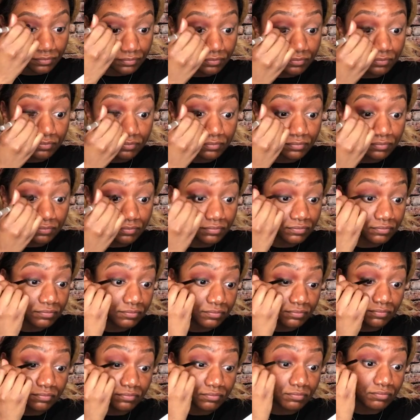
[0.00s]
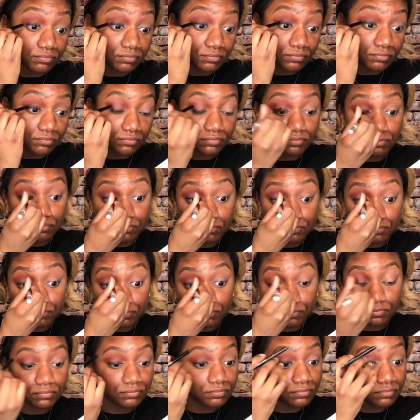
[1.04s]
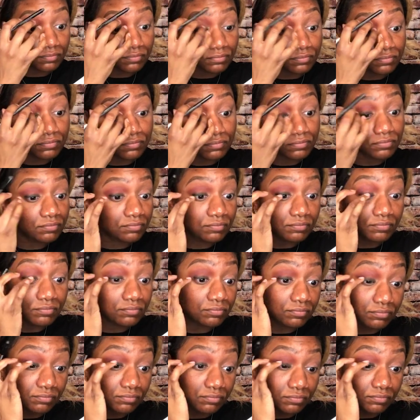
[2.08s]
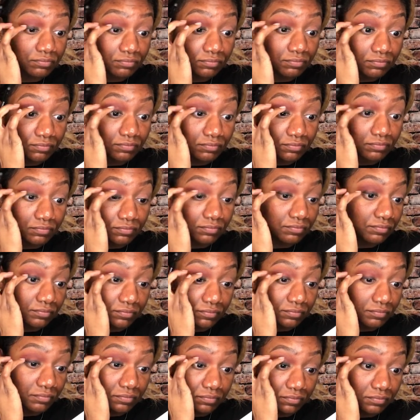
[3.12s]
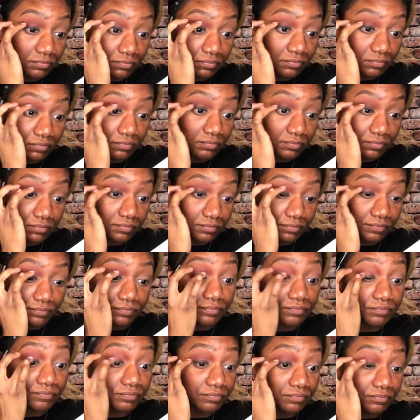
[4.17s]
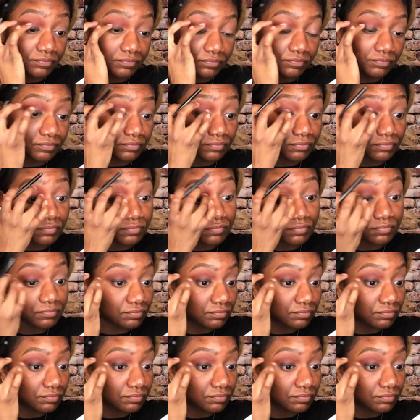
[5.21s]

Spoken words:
(no one is talking)